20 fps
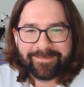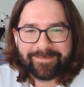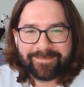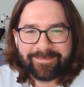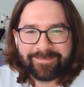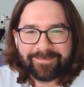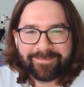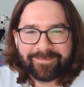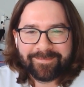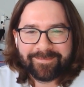
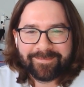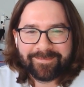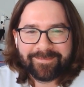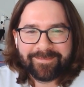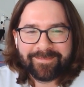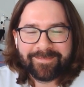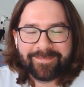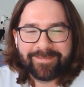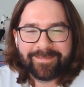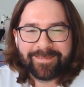
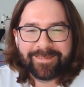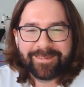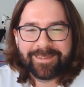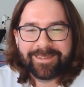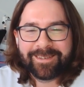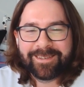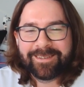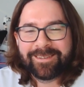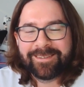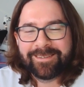
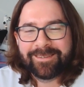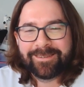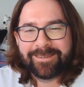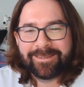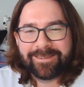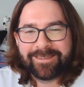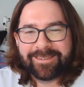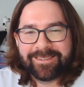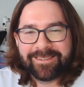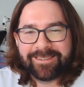
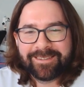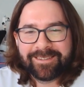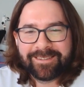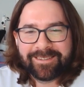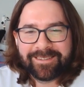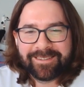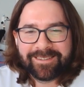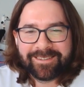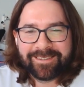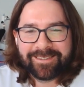
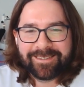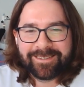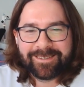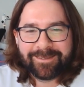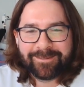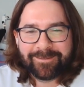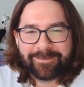[no speech]